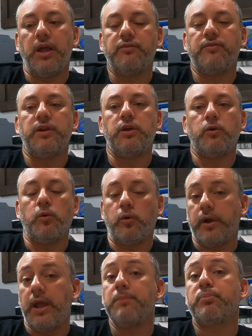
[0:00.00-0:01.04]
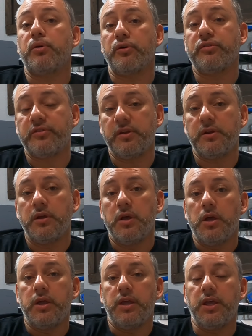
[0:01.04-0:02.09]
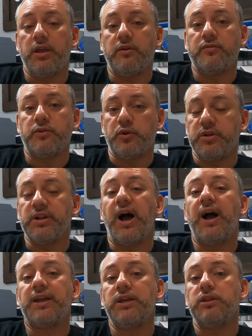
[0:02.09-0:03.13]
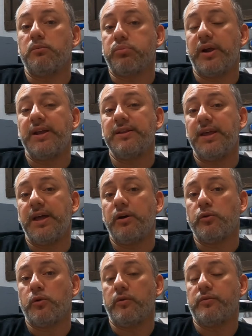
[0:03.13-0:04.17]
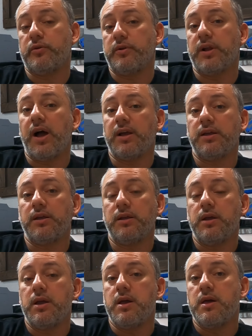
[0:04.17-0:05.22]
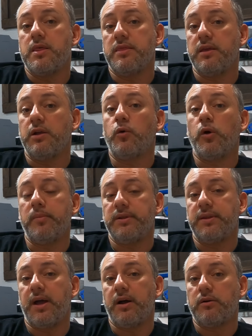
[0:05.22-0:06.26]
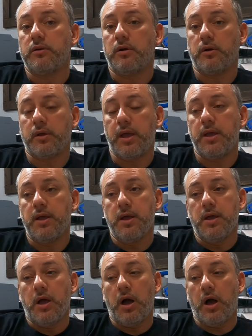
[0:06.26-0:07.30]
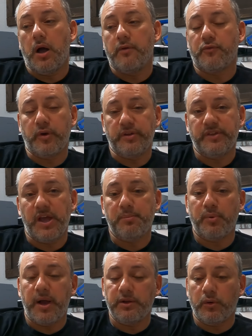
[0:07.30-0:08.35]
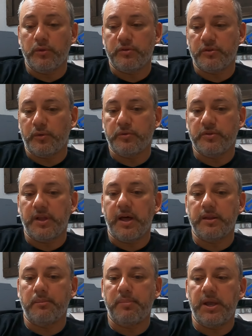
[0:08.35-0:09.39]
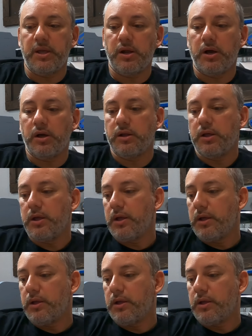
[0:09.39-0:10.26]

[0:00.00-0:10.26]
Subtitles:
a video or a person if they're knocking the brand down or if they're knocking the equipment down. Okay, for example, I know there's always a lot of debate on